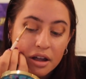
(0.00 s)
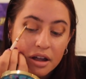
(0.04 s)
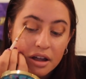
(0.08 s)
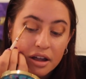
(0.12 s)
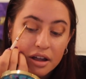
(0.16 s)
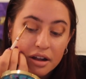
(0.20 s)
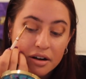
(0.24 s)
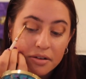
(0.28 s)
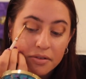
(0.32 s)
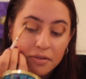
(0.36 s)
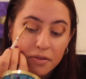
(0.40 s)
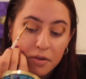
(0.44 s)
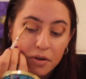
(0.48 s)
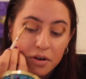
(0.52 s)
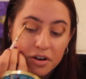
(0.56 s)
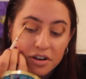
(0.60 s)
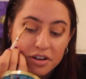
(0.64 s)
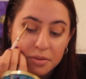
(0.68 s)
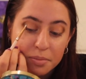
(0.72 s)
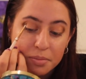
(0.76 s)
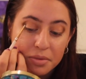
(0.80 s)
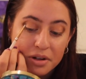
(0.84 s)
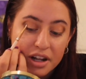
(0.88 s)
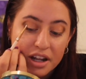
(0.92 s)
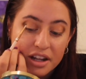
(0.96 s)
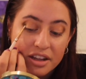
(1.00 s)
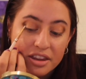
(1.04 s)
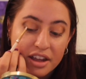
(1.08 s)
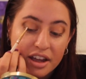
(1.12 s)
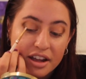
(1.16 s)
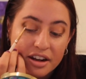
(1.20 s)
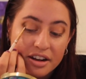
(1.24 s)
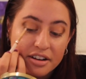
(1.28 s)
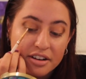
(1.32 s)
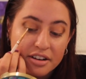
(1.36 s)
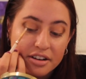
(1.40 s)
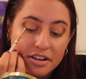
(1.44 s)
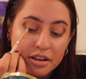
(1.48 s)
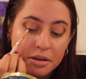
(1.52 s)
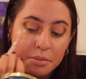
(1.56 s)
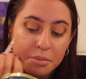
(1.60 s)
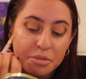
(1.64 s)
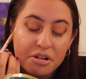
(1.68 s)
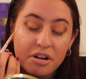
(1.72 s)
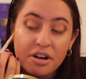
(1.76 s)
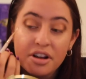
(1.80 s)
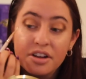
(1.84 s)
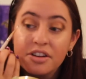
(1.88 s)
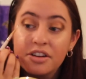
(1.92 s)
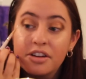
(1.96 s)
And of course, blend that into the
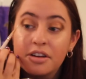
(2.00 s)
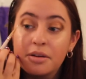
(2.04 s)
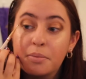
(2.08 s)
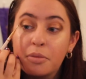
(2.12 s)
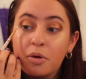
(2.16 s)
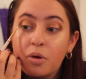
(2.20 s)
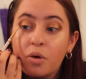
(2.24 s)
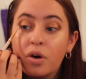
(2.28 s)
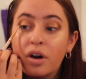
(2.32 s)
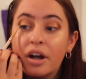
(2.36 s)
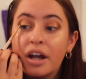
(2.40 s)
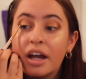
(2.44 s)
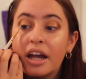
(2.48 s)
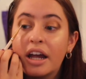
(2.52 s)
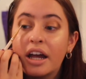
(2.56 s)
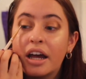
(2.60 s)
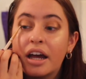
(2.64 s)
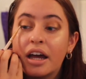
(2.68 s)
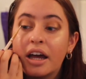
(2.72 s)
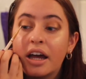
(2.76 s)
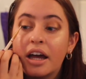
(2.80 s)
bronze of the way.